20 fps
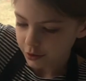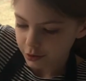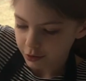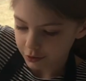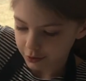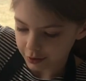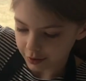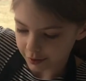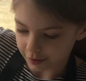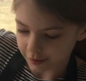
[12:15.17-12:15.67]

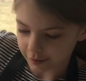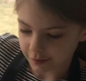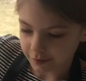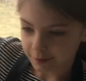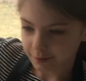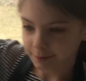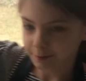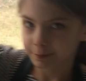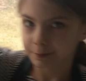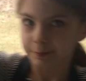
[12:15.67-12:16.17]
Okay.
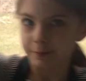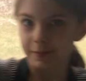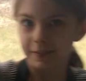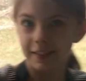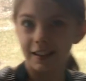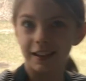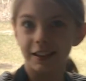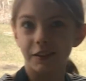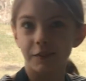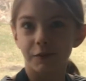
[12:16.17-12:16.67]

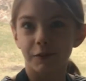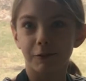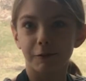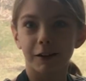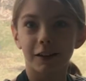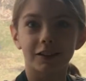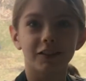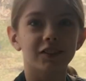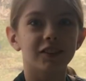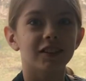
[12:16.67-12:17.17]
Thank you for
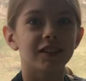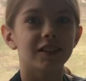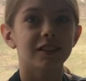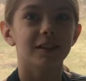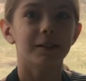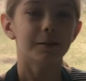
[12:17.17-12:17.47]
watching